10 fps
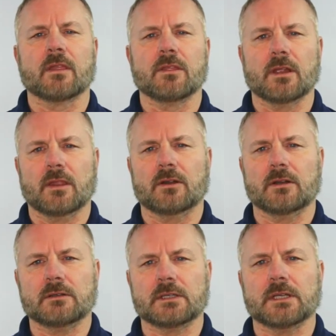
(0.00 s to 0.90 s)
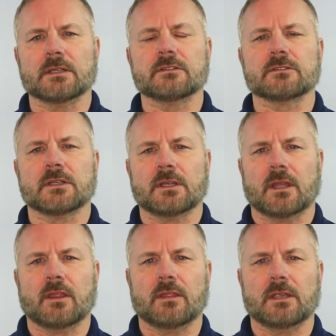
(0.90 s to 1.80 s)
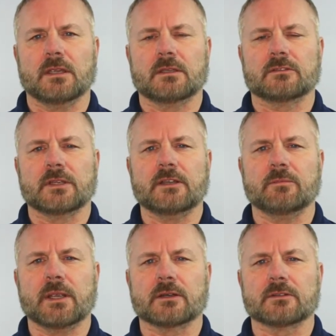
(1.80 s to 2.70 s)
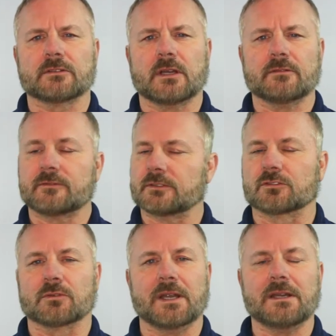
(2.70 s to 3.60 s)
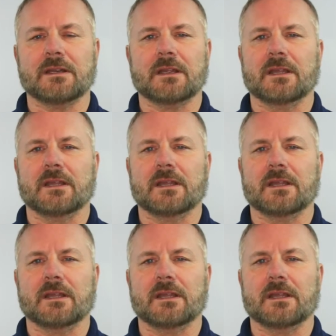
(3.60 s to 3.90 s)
The other is the SageMaker stuff is great,